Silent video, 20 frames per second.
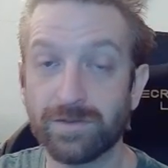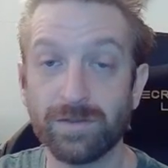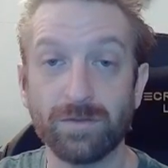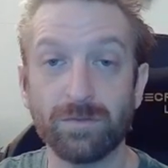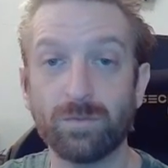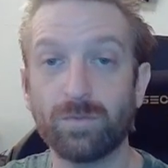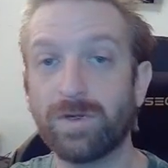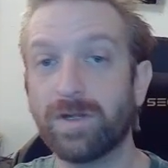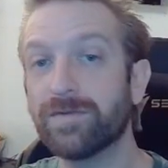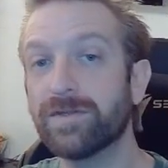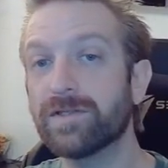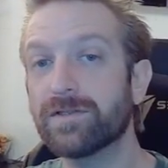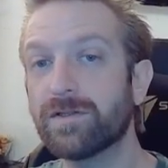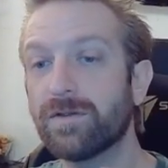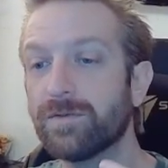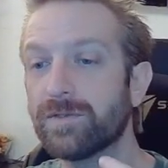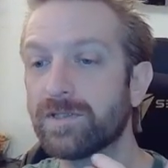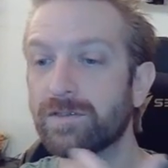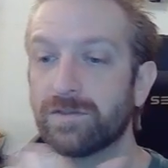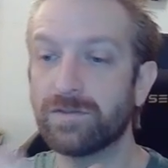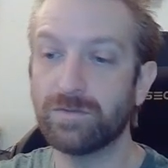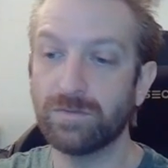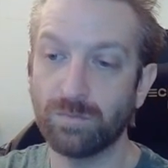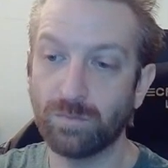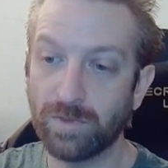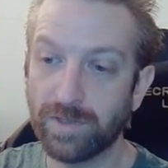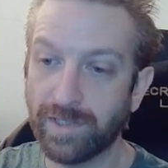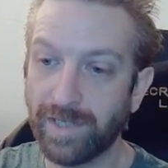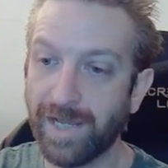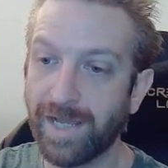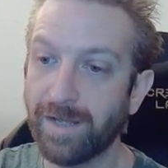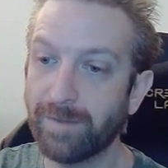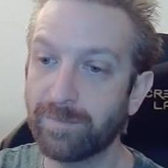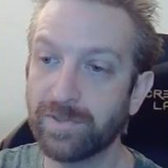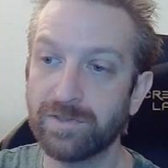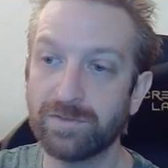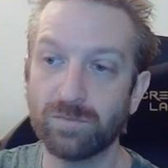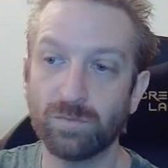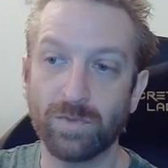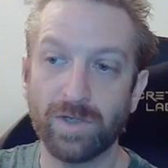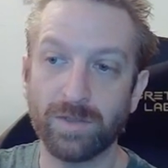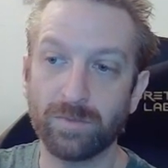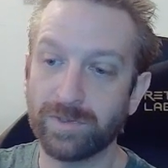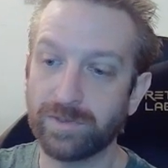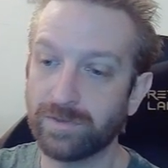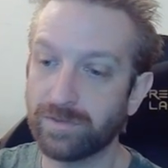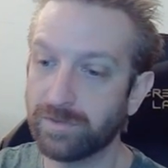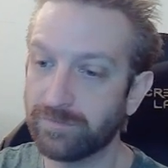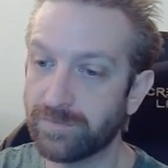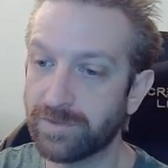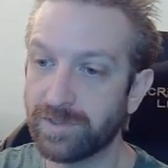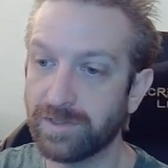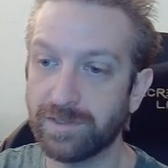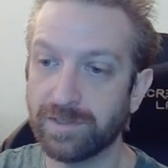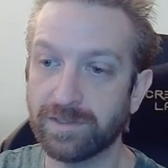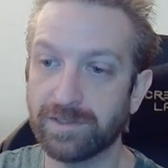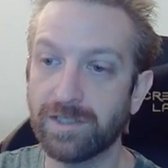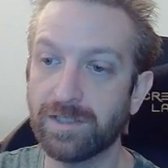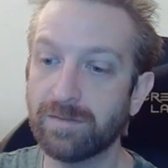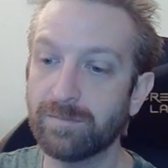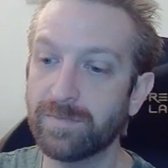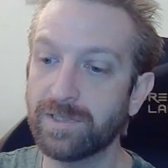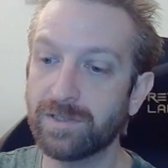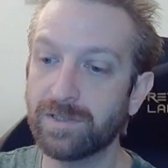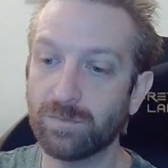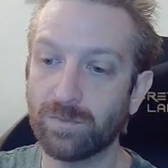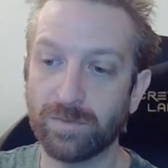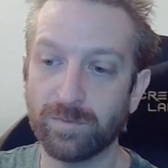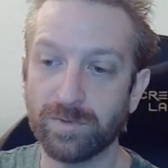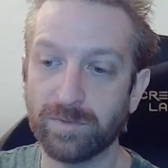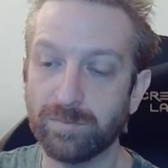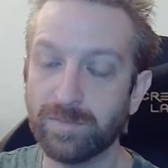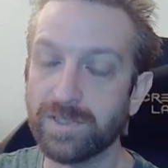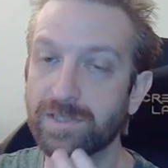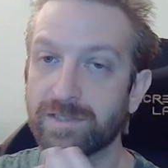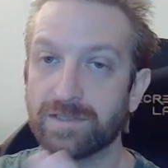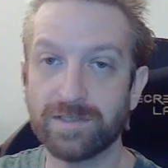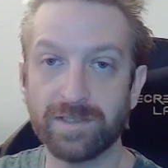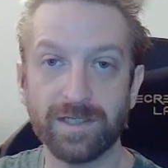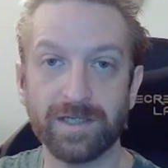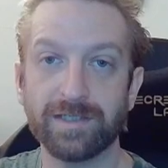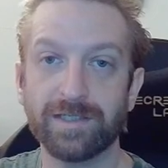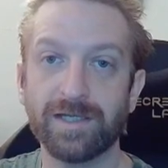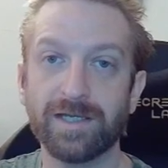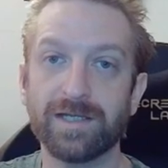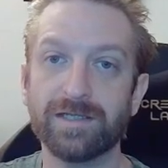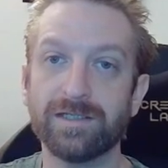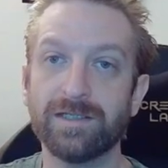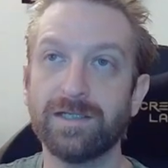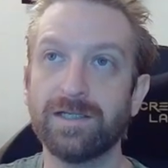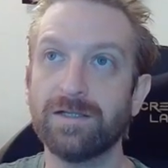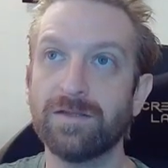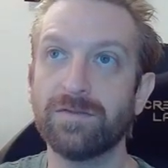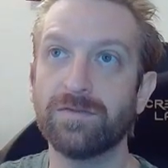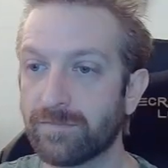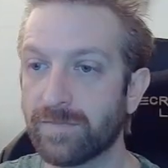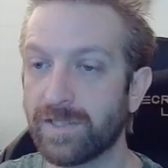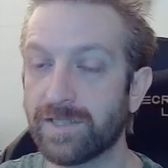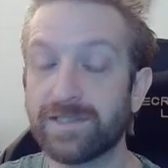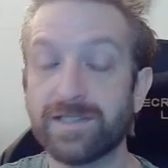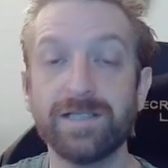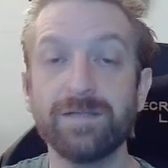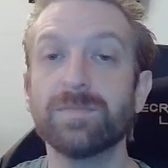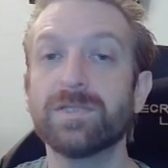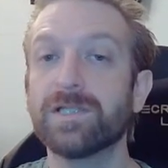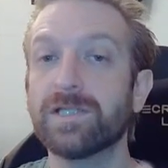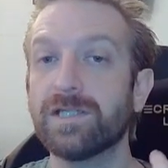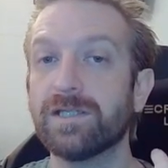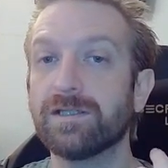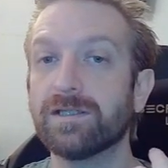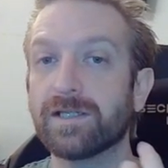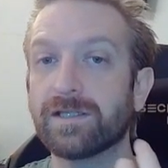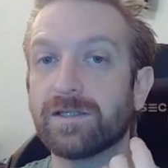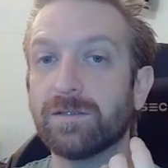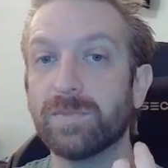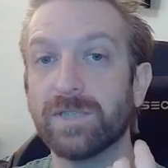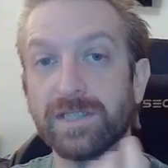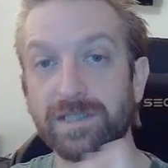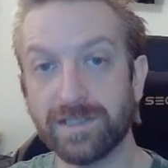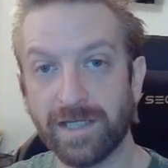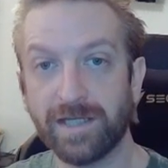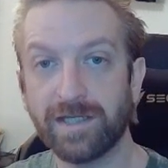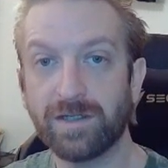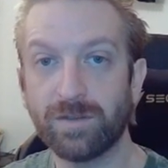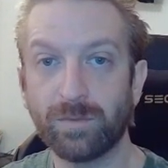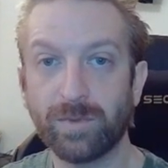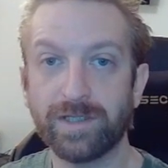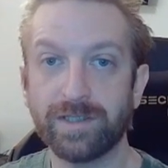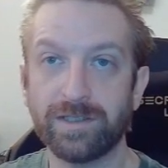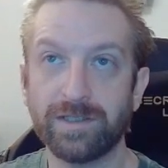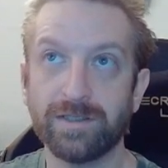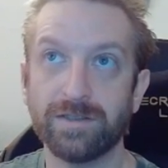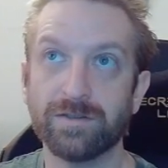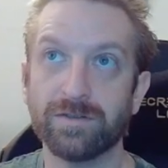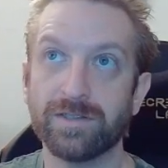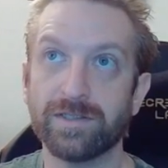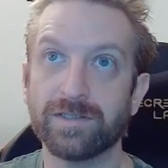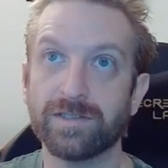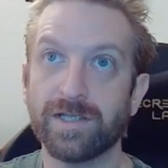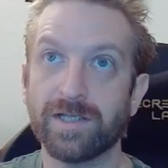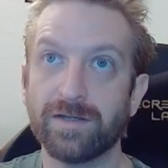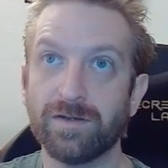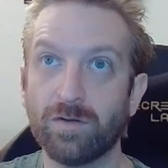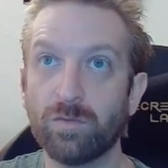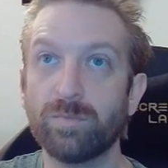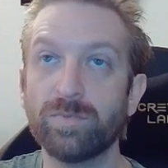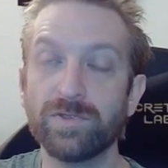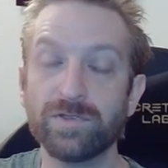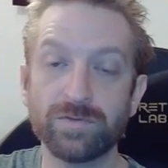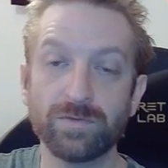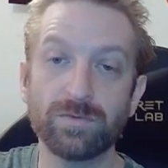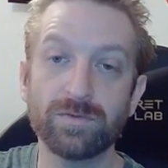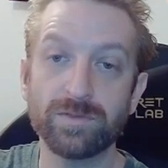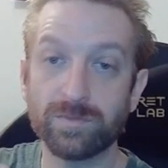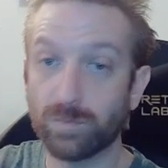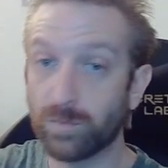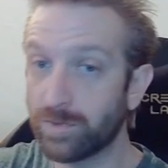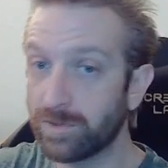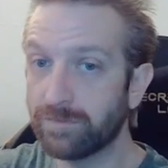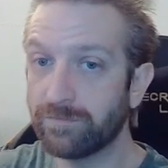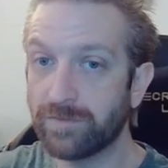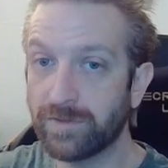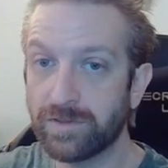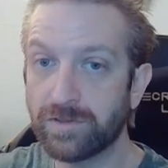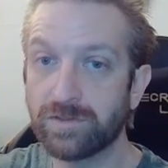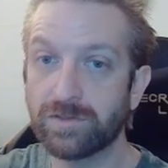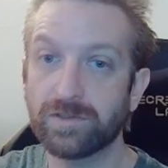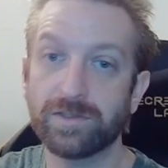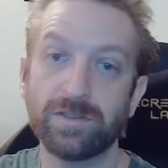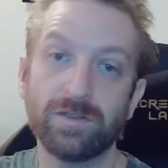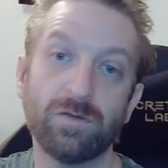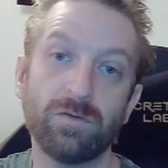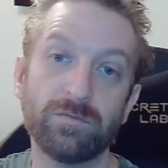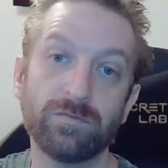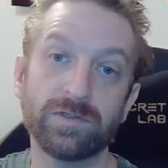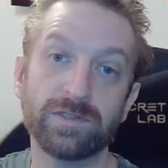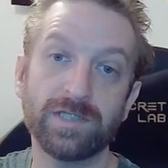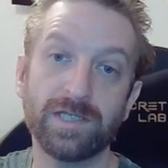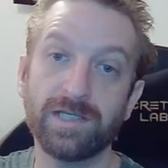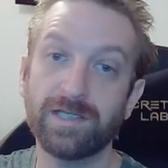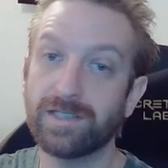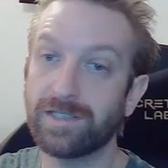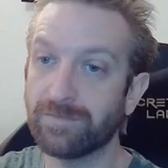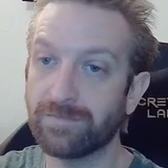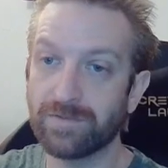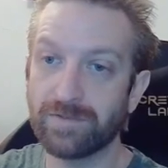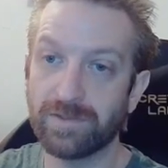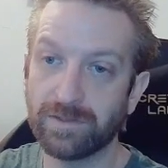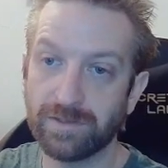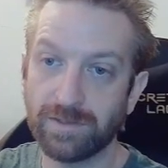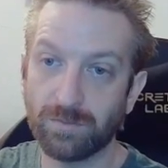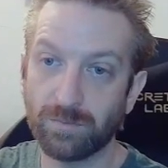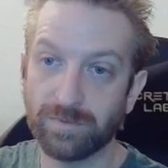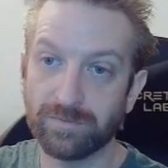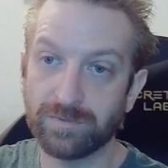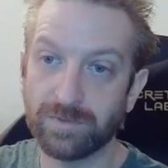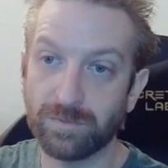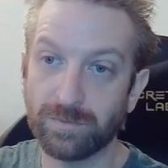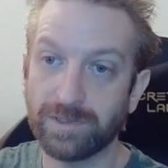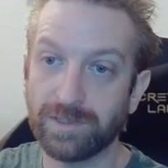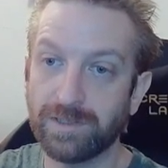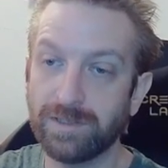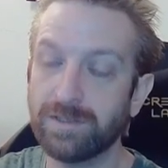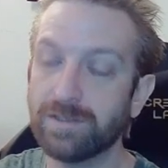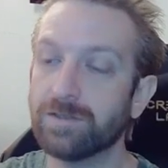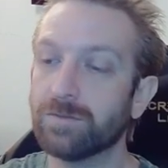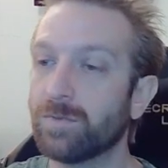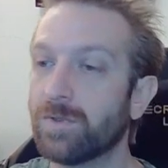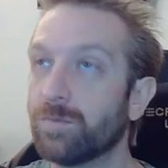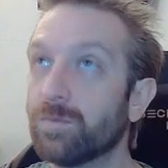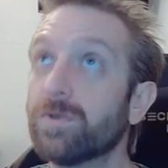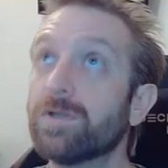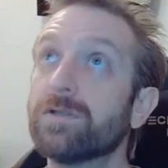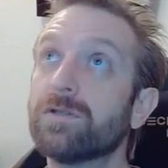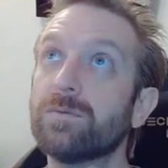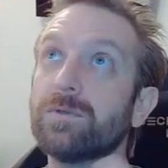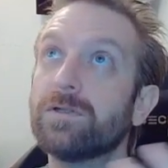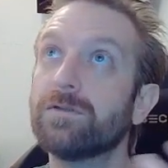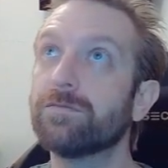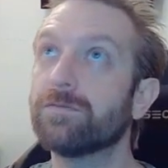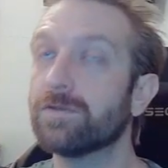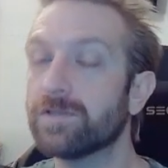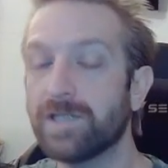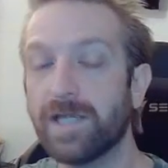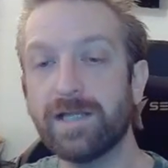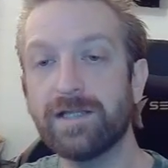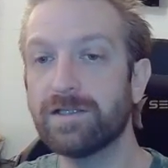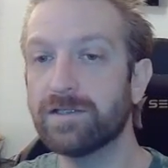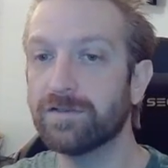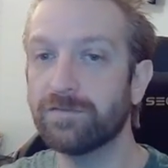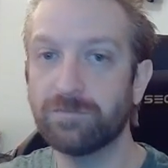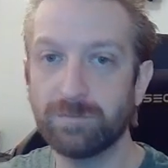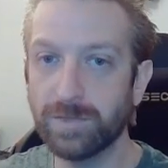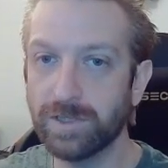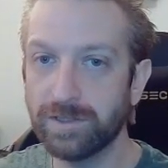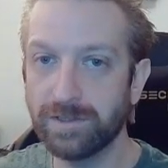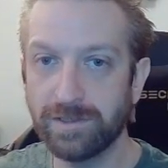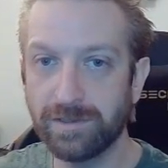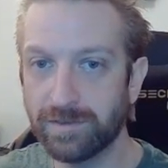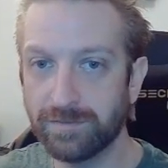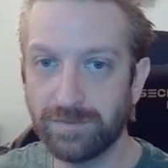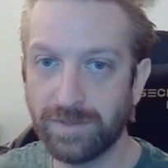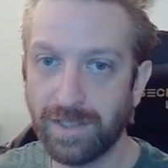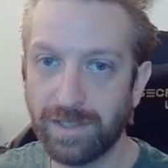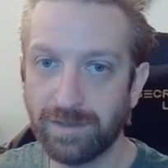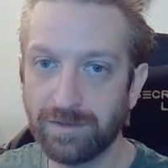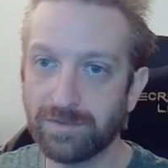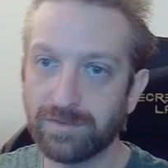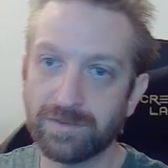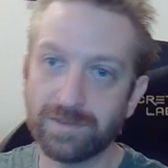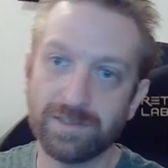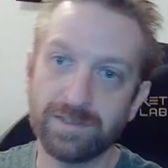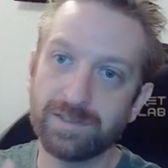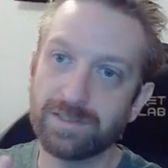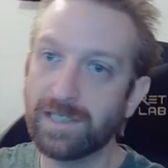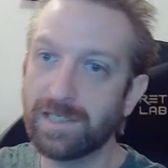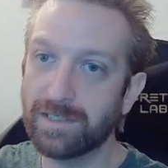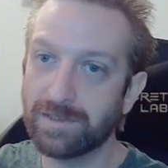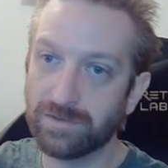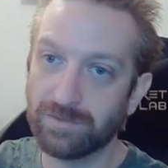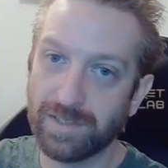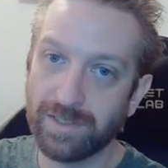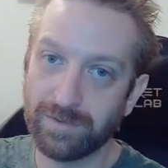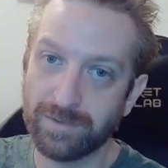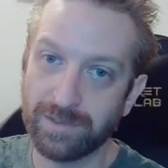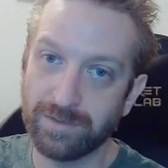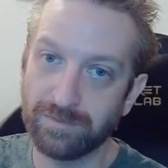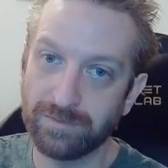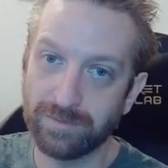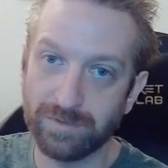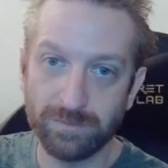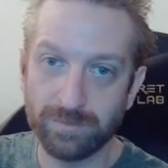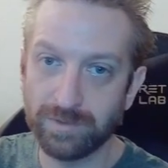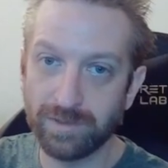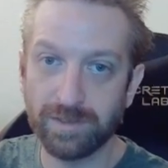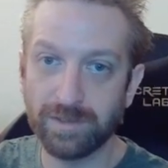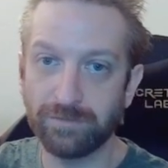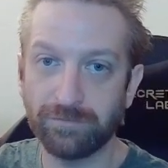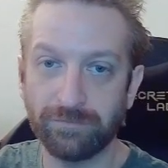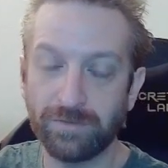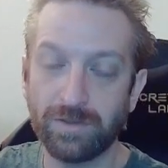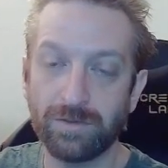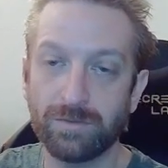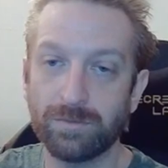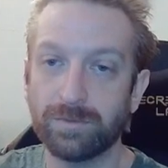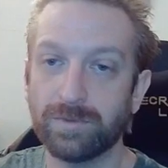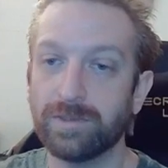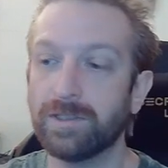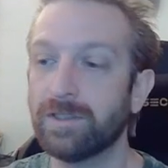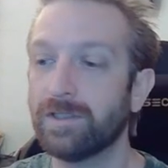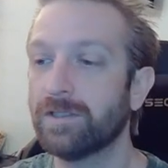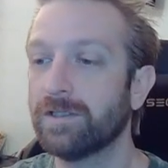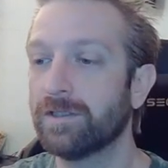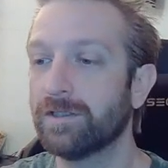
So while this goes into what happened, why we could have seen it coming, what we missed, yada yada, it seems again like the big takeaway here is that open source will eventually overtake everything that we're doing here. What we're doing for tens of millions of dollars, these guys are out here doing on a phone.